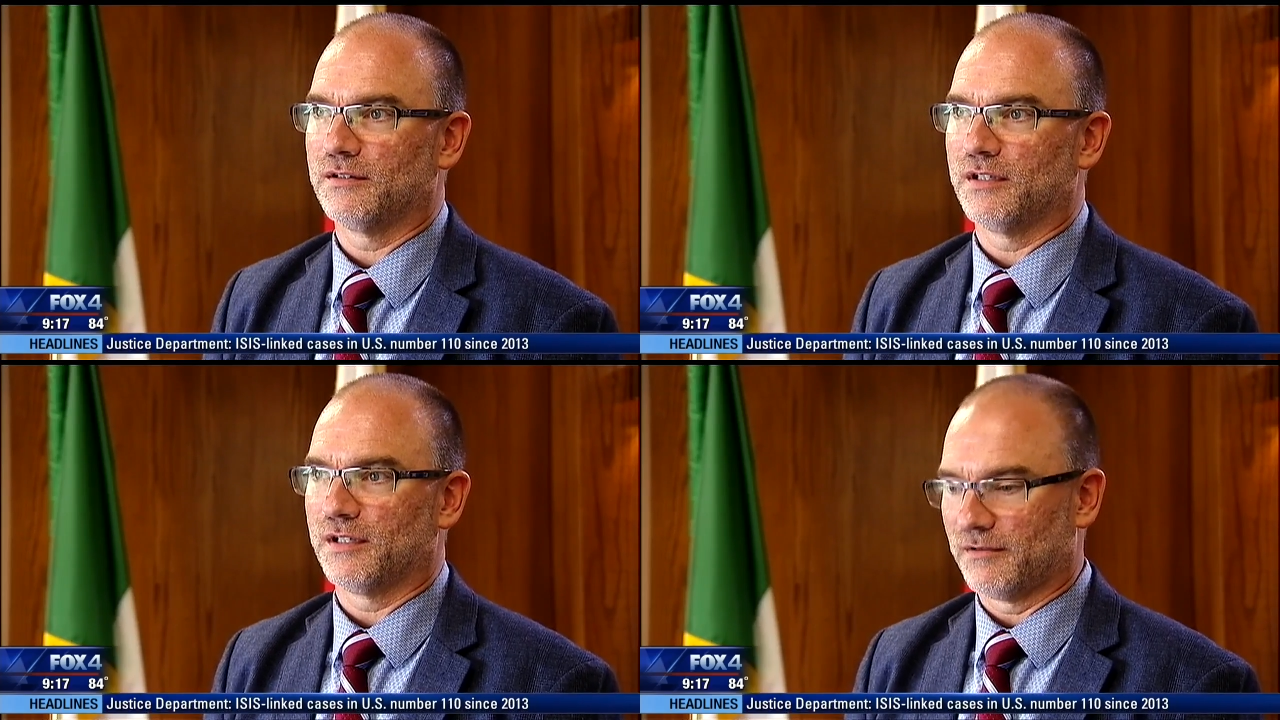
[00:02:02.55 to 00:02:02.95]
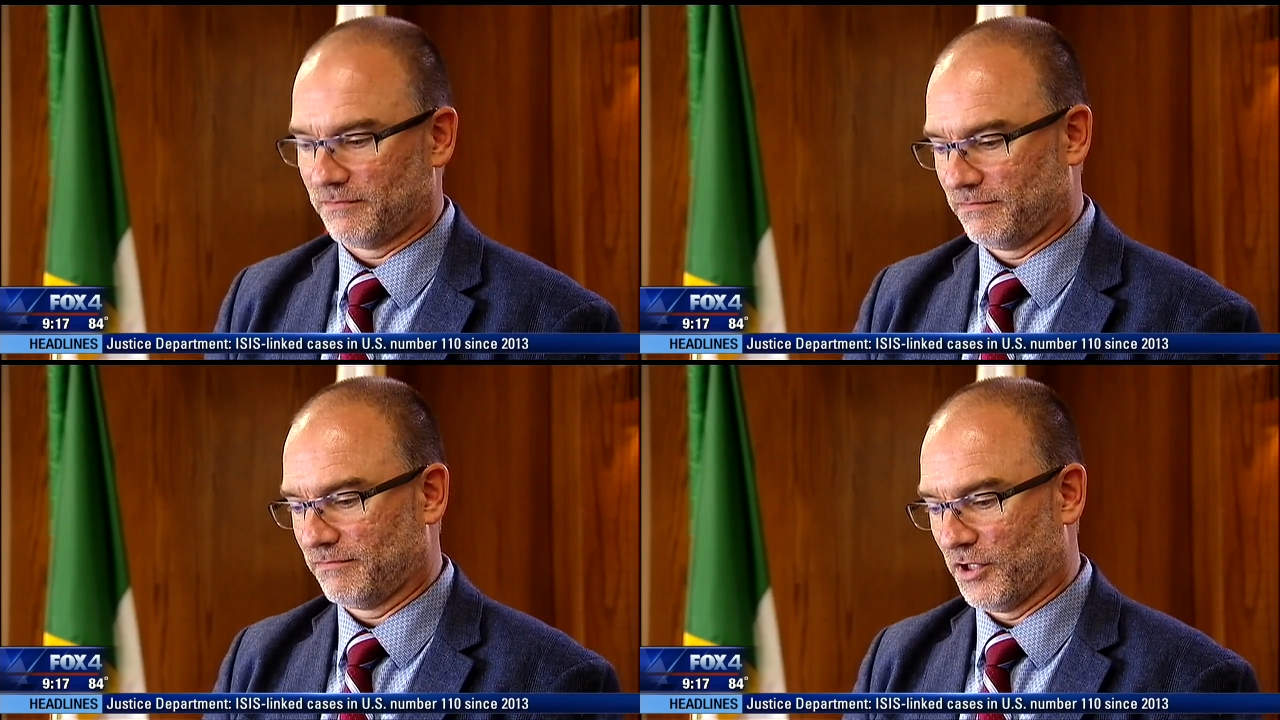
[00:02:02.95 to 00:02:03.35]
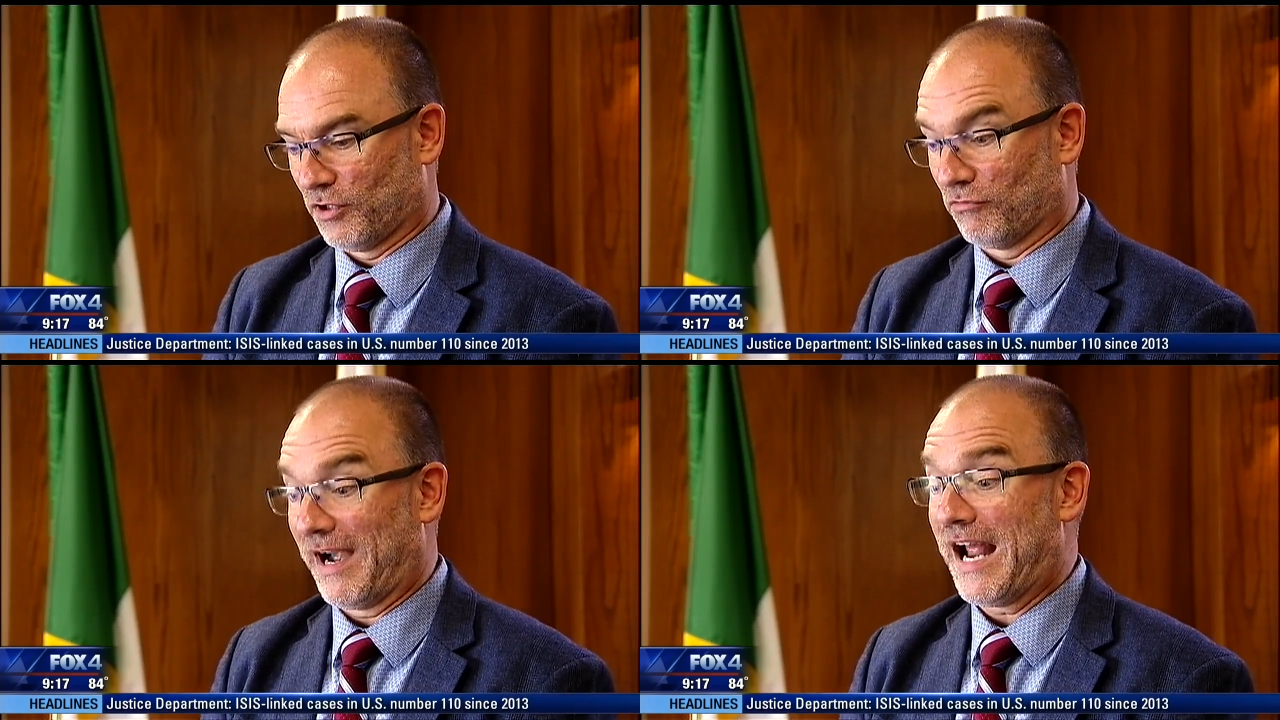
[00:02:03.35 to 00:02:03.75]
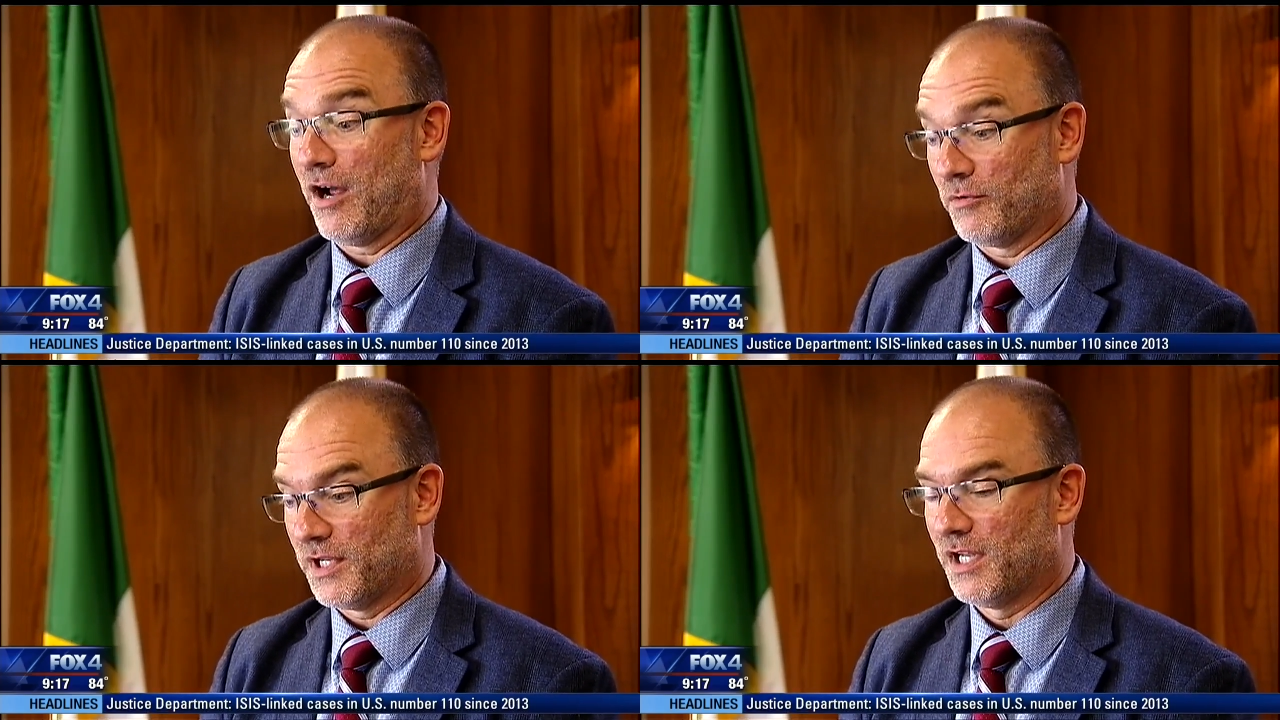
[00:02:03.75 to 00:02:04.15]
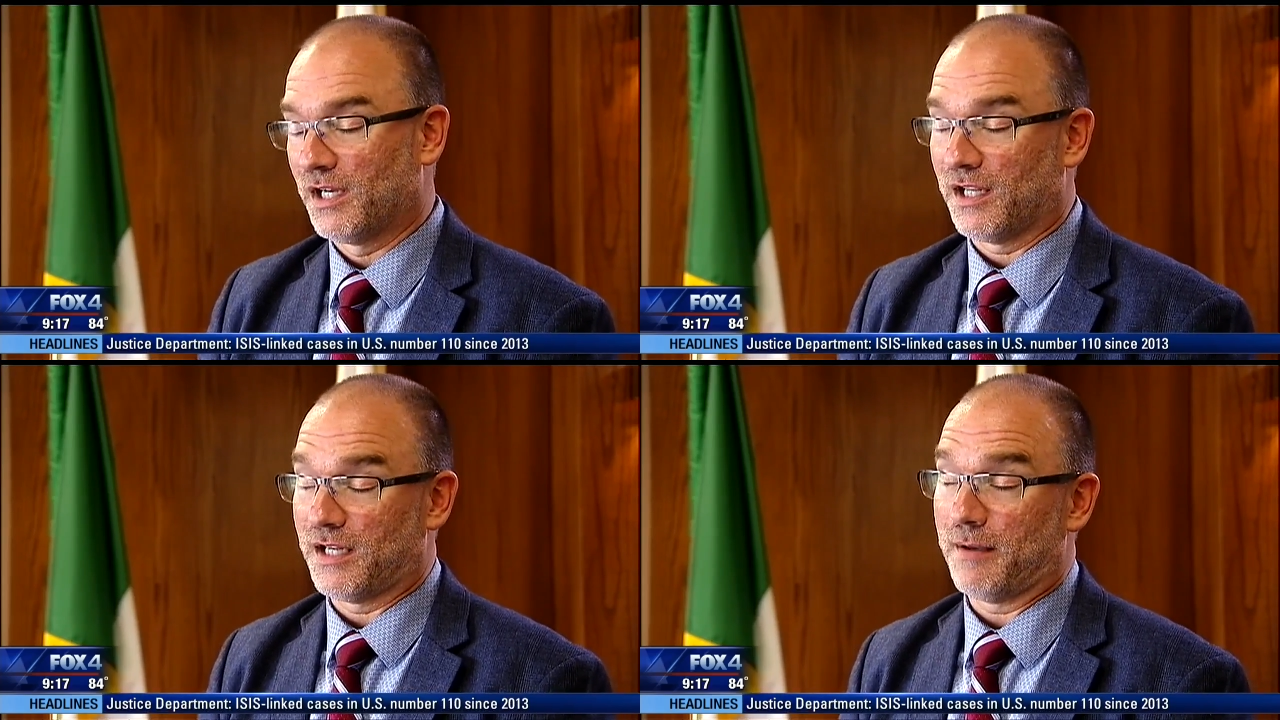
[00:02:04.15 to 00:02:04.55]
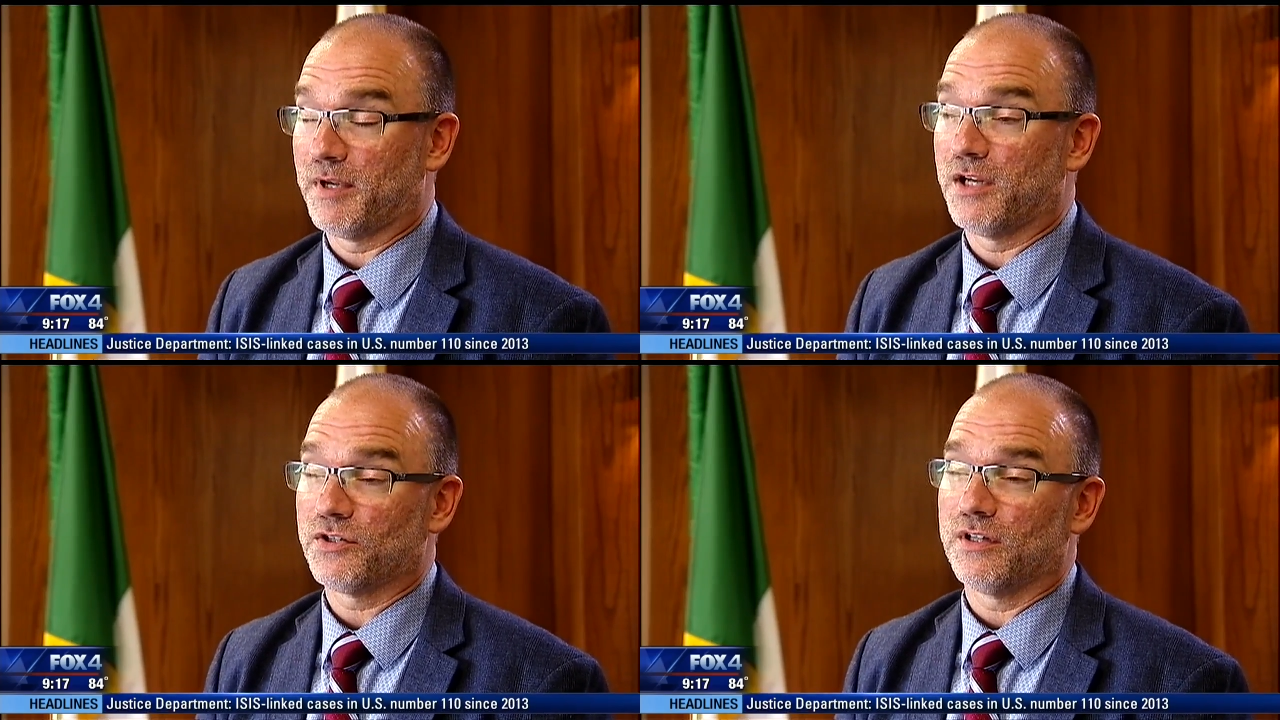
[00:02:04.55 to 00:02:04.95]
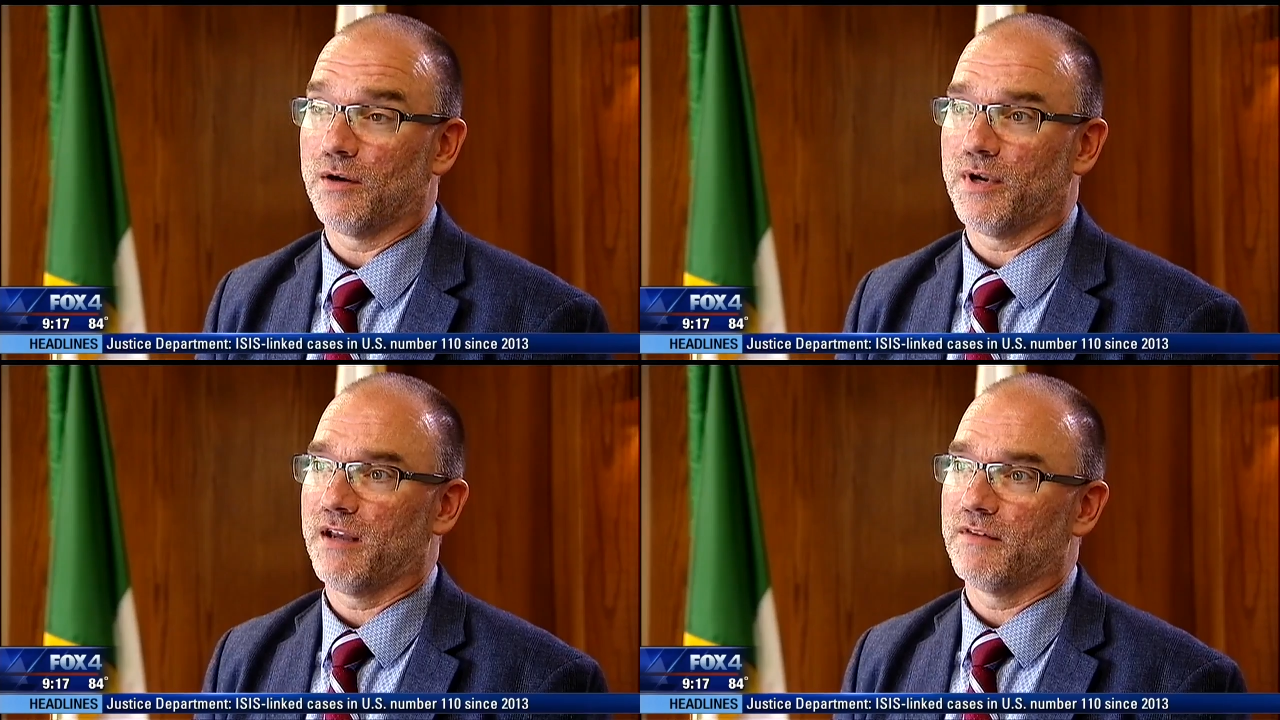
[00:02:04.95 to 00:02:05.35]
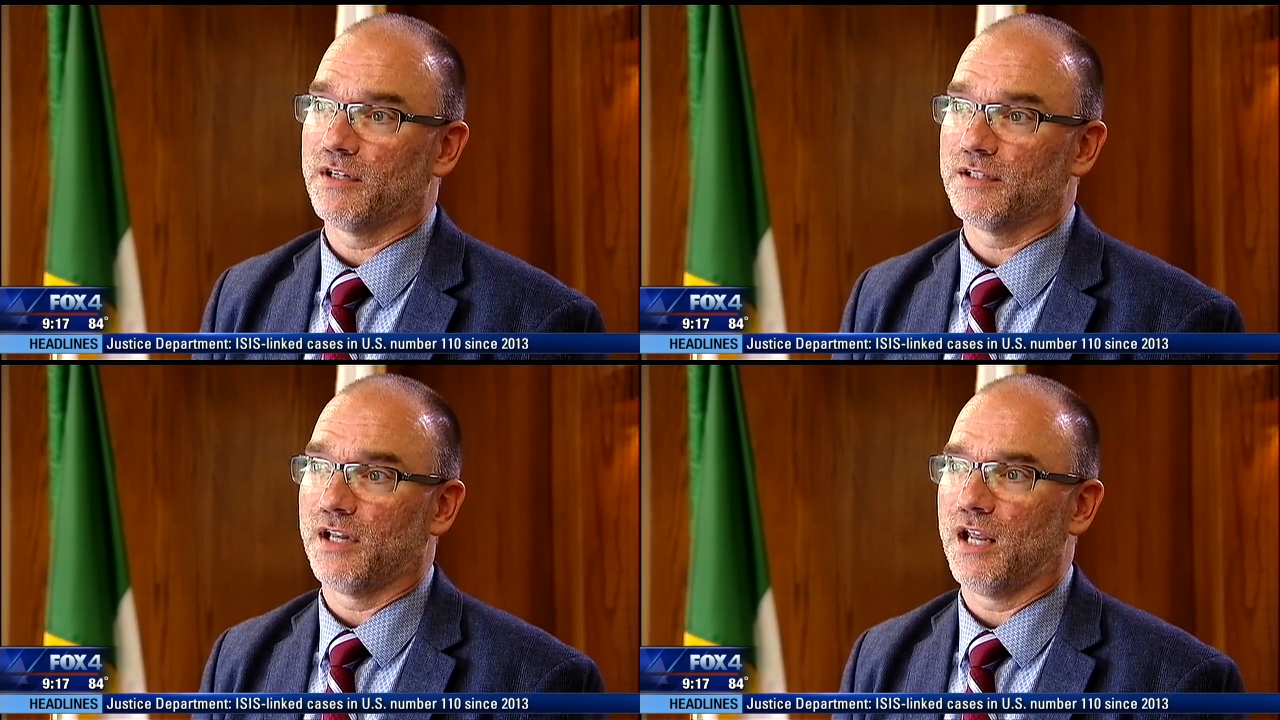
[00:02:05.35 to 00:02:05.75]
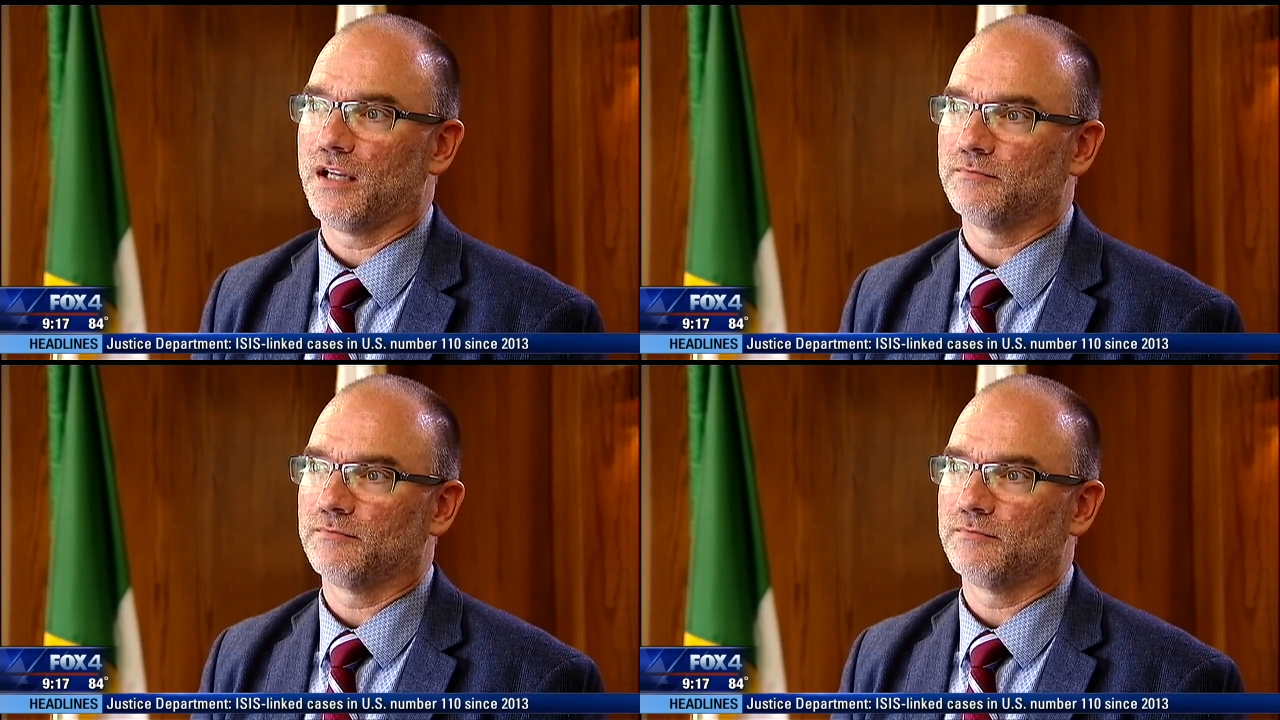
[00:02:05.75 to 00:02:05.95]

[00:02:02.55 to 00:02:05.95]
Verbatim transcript: the ground contamination that we have there today.